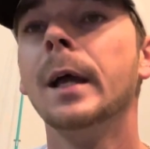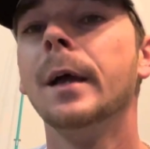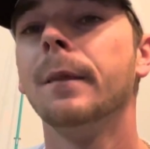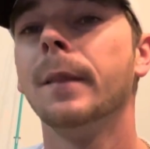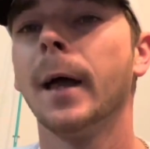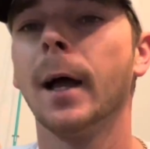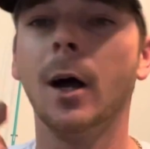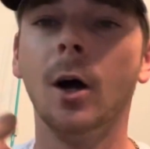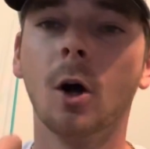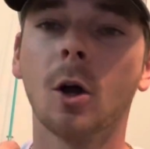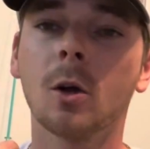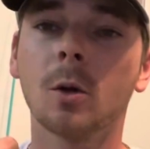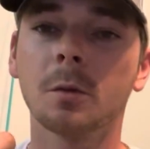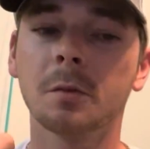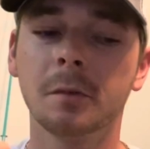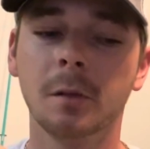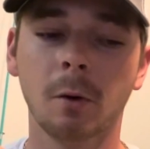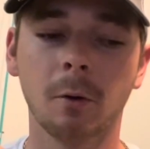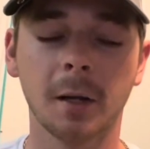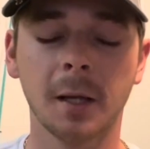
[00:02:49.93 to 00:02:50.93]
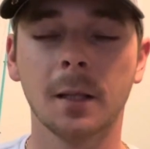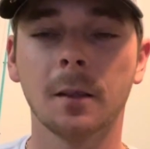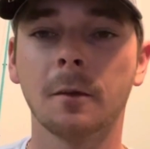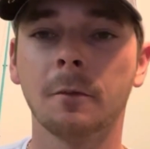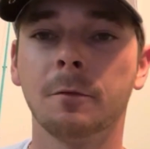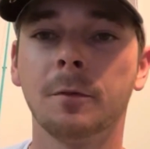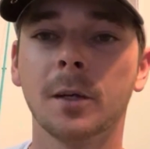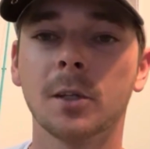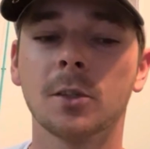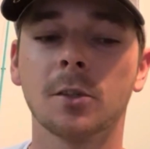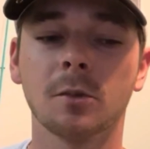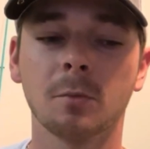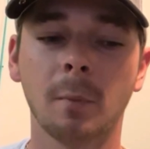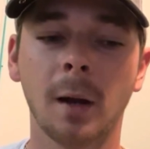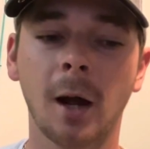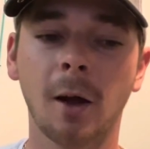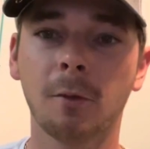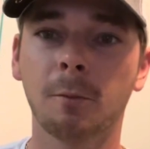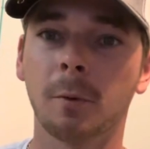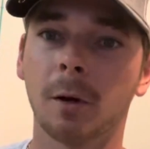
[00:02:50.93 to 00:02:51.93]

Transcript: that hook will still get in the fish's mouth.